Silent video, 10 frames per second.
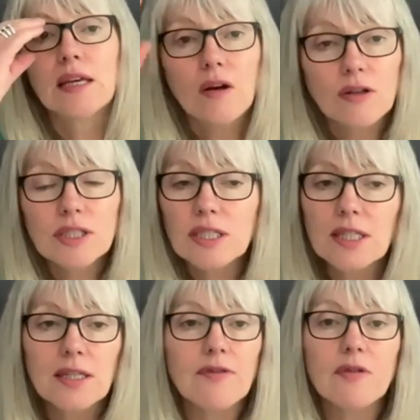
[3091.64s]

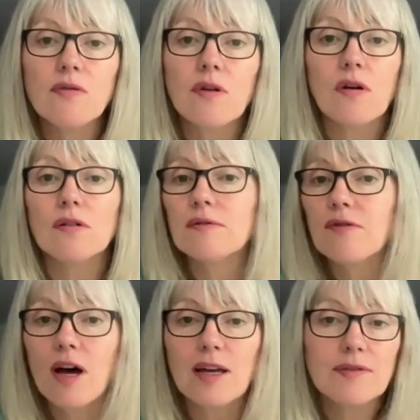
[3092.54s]
Honestly, if you've got
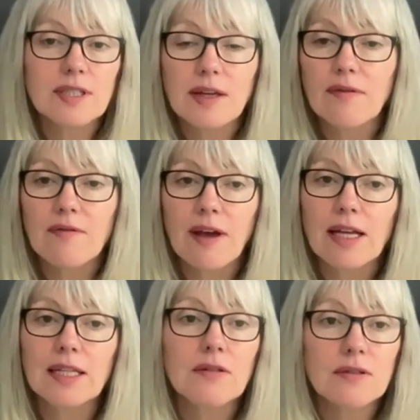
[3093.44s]
5 to 7
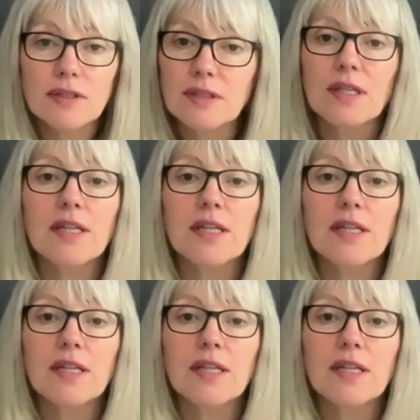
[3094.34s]
values,